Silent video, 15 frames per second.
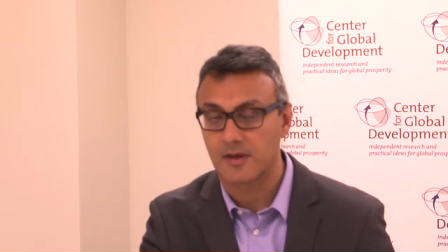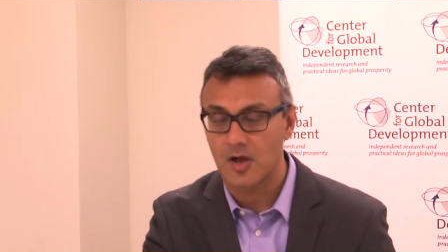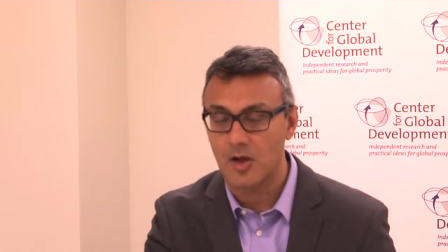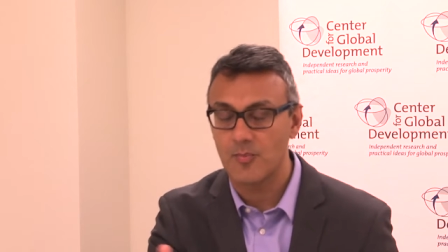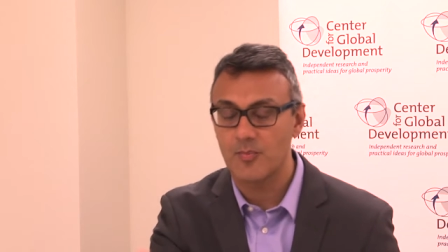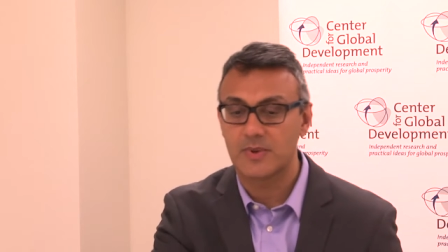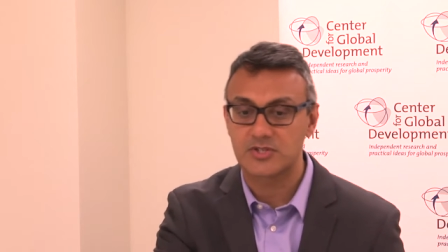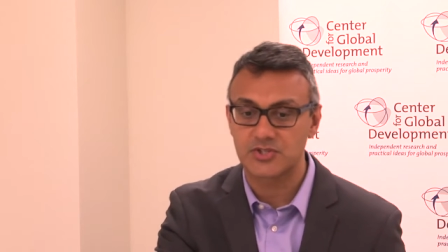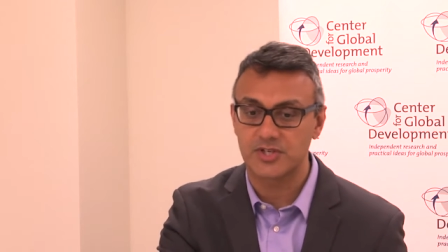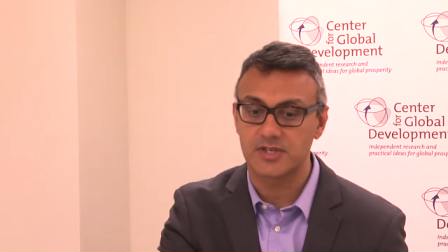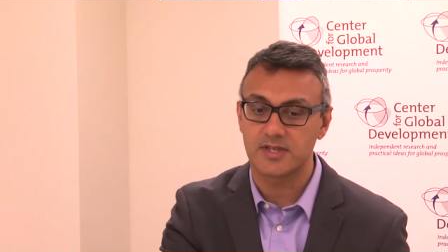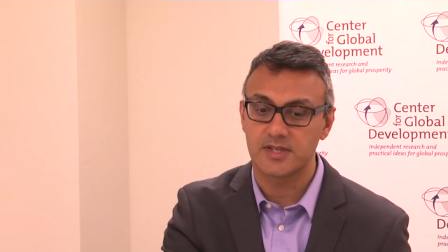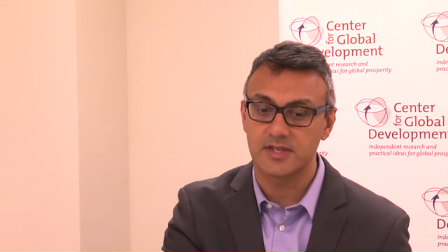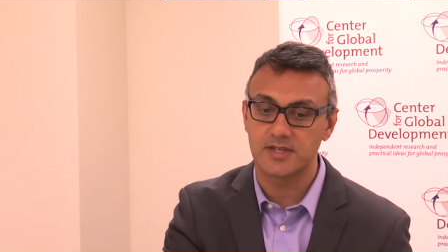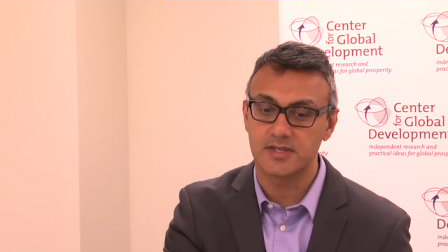the carbon
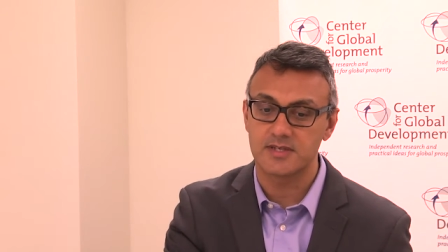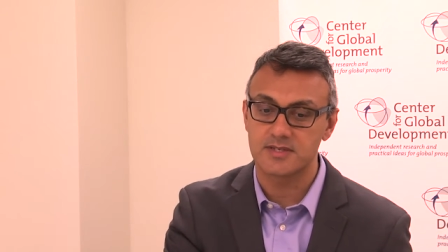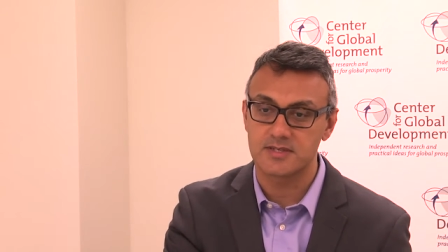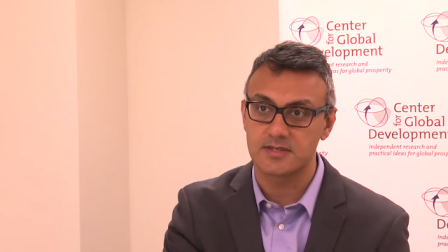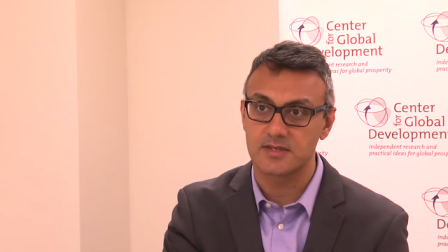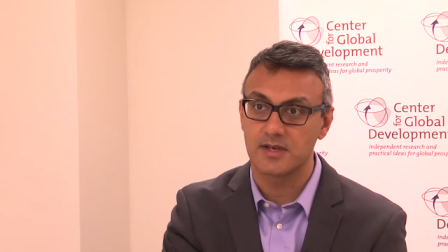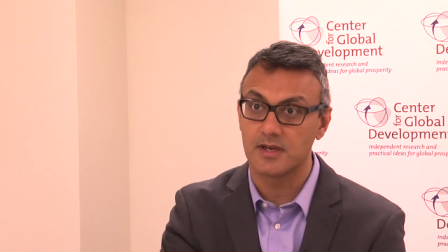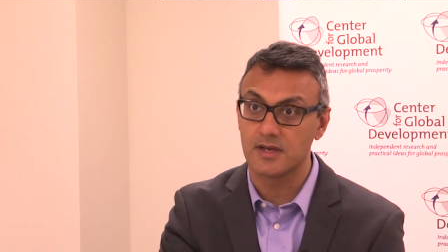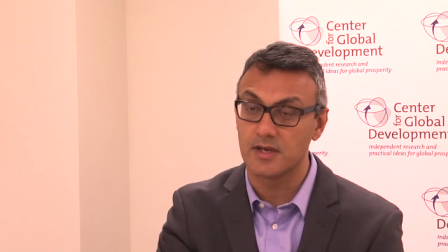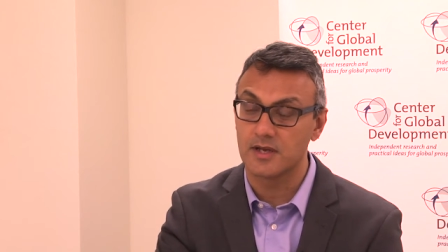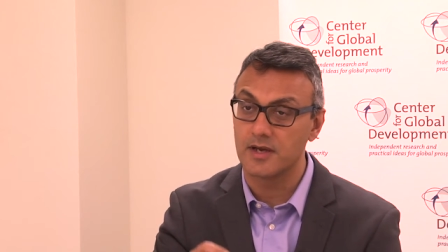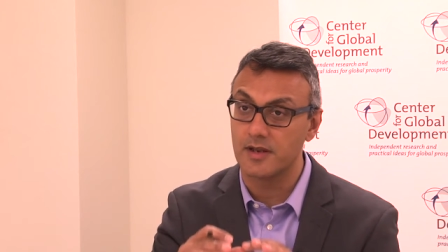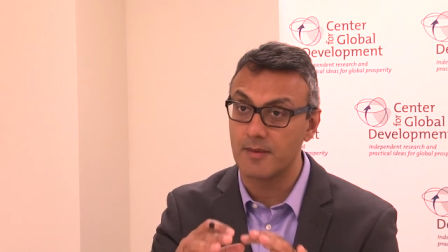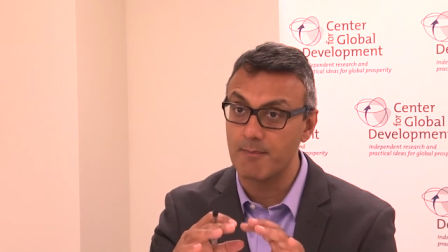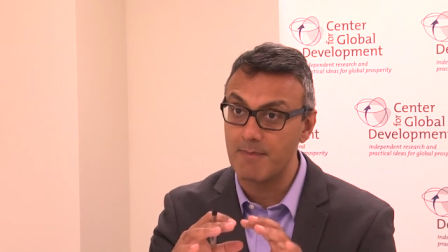budget is
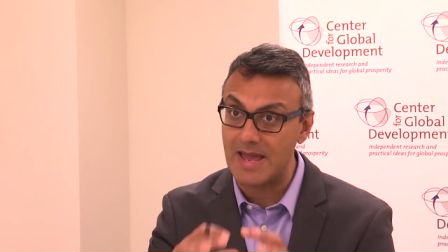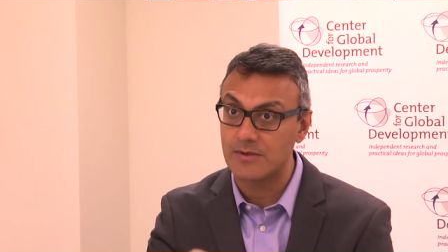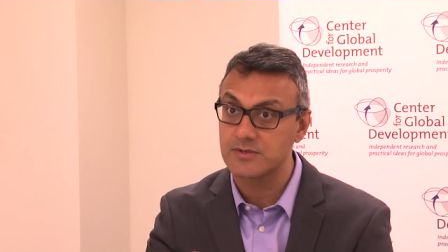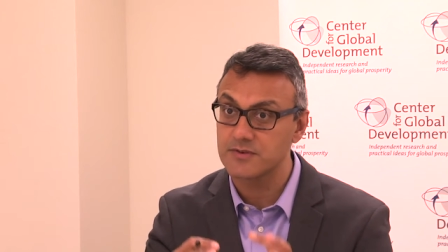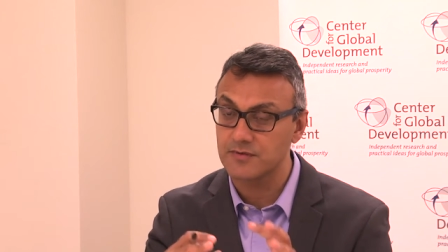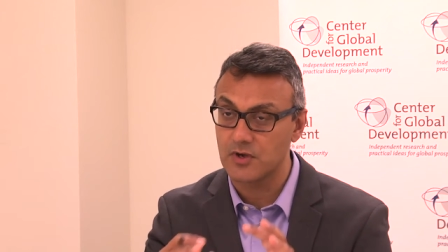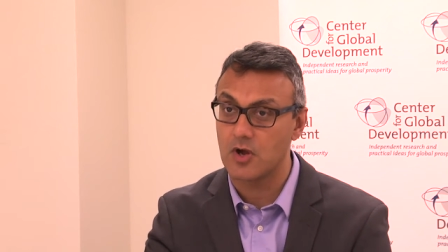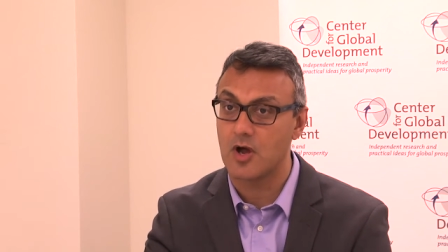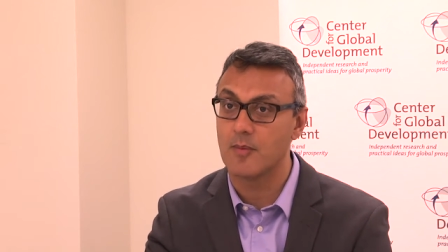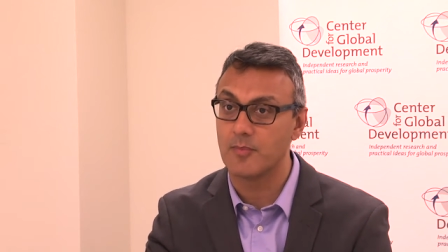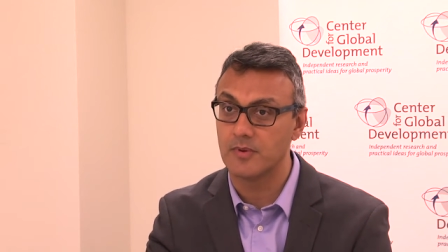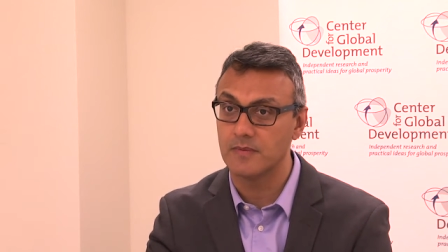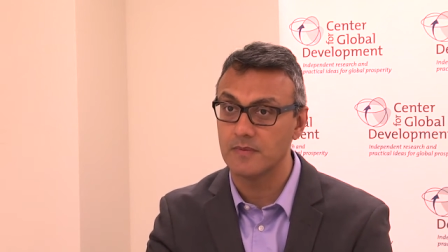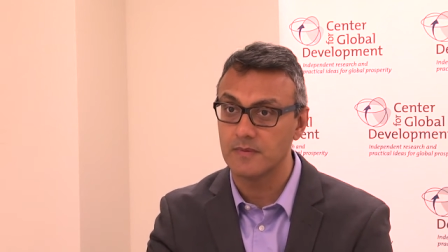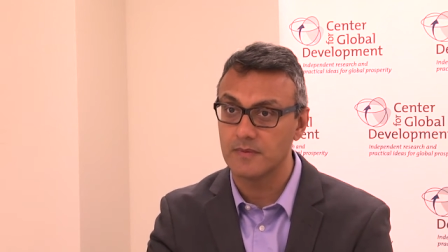uh, an amount of
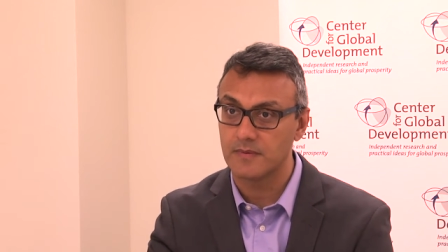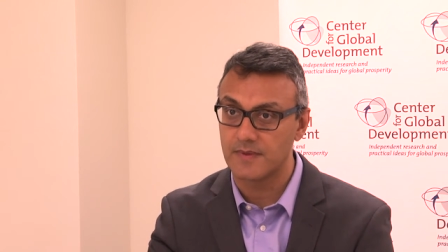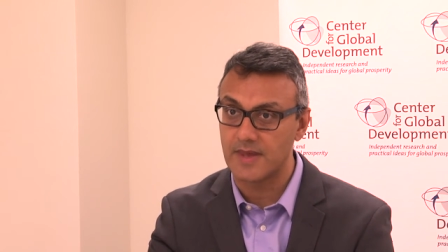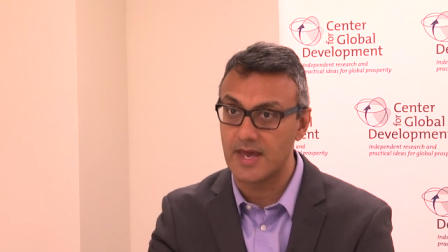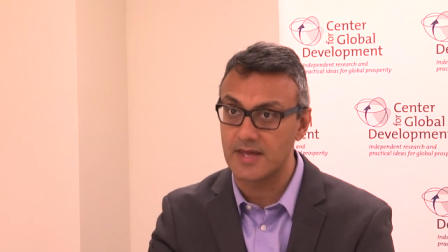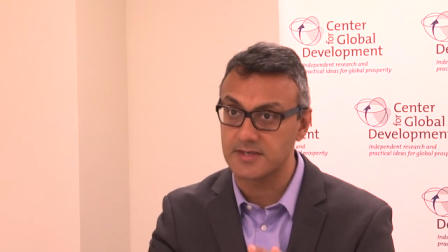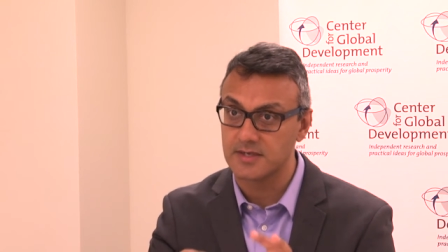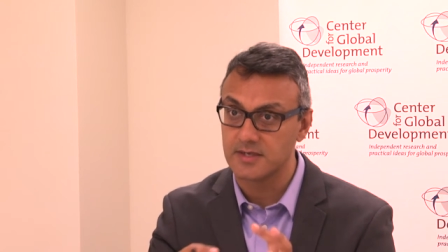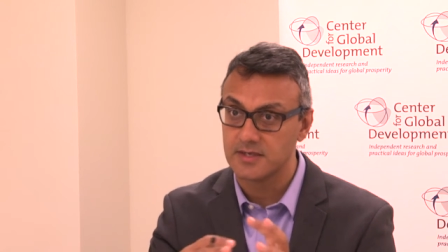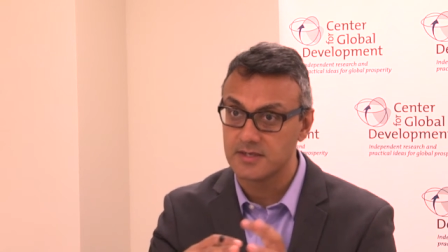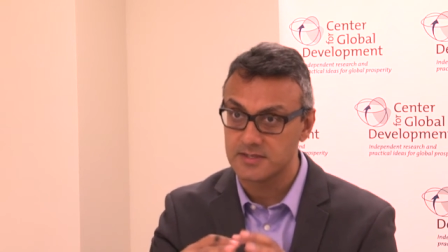carbon that